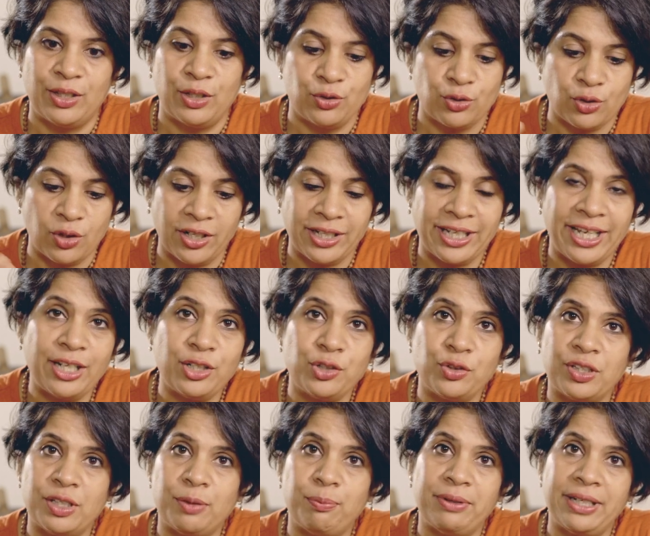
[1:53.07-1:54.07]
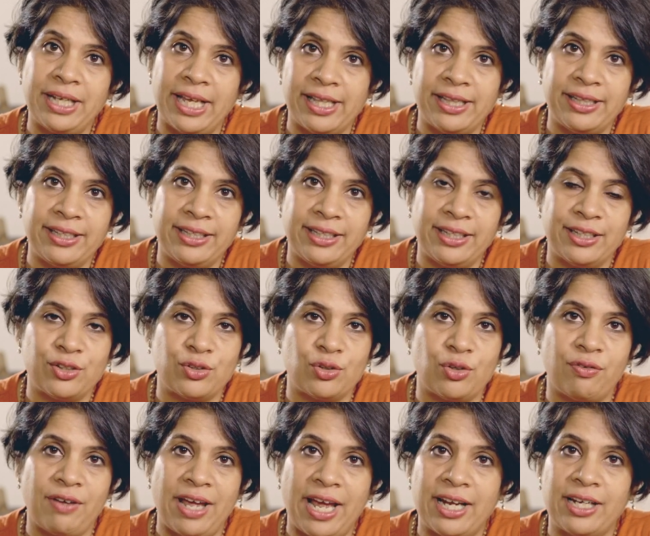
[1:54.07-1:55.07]
So again, to keep it healthy, instead
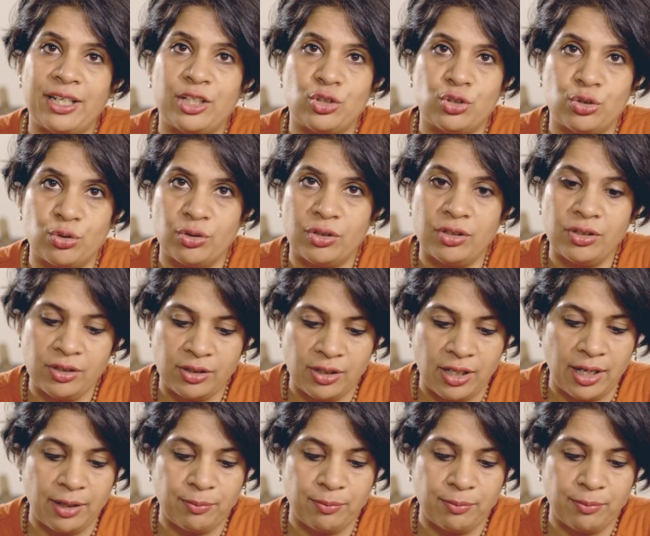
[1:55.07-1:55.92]
of adding sugar,